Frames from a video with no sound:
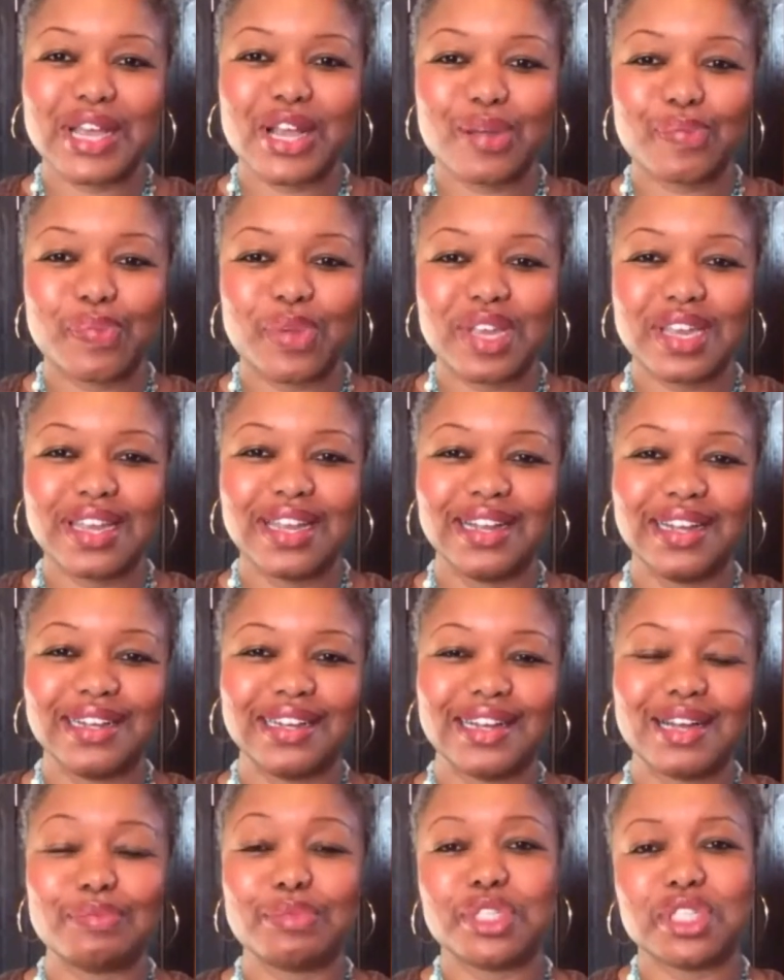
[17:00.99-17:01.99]
therapy,
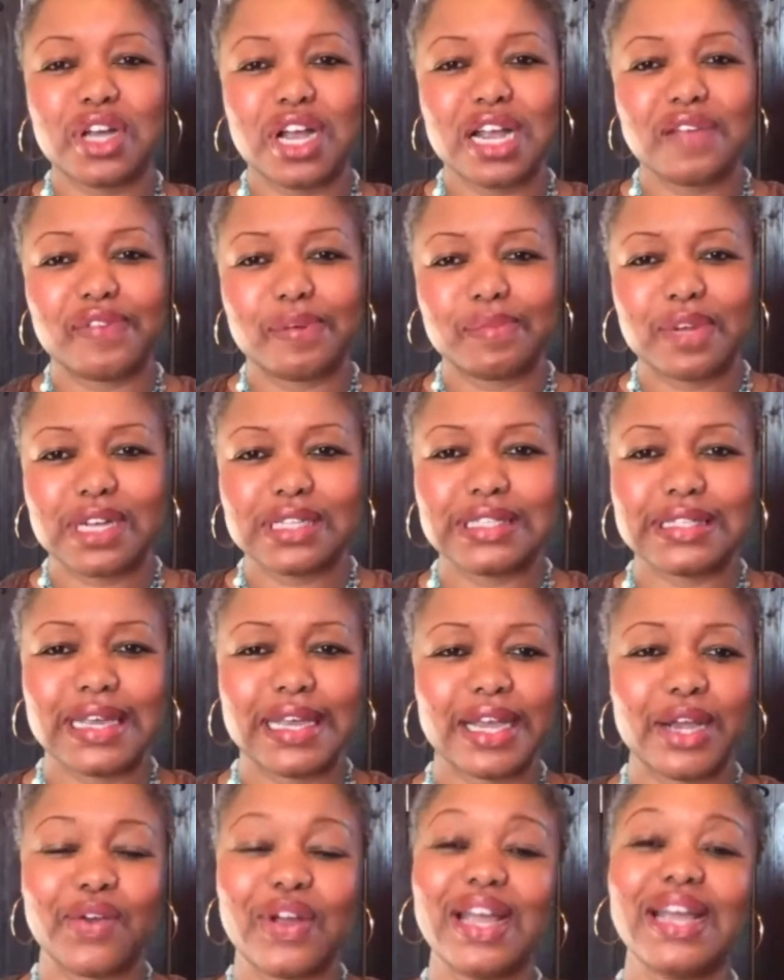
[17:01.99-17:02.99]
I'm sorry if I'm not
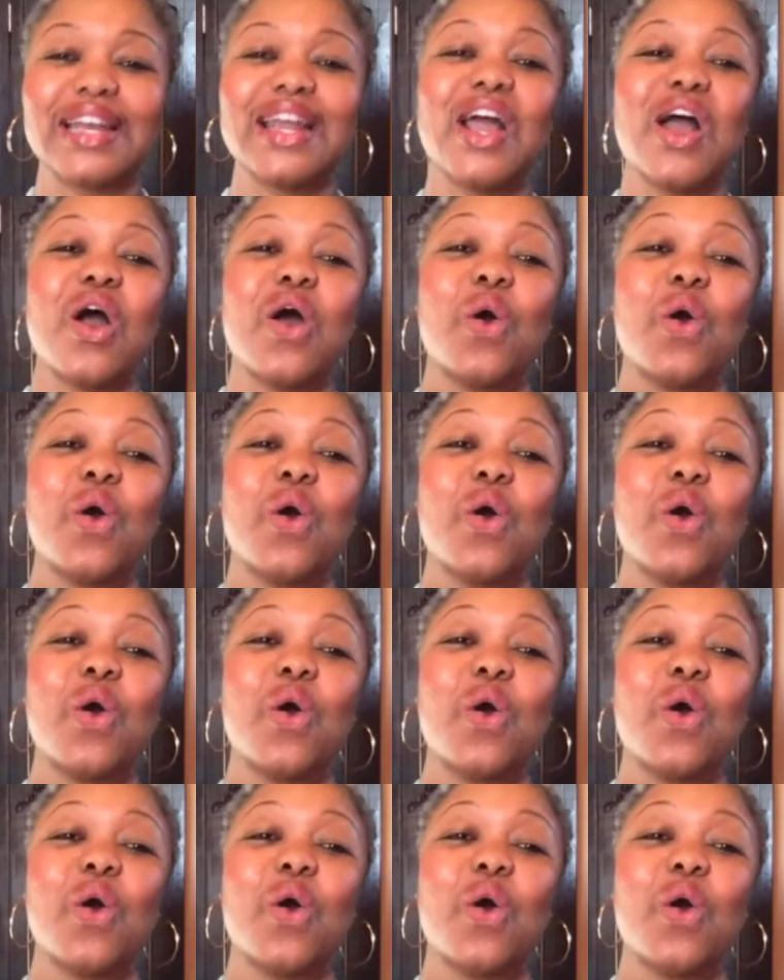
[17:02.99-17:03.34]
saying it right,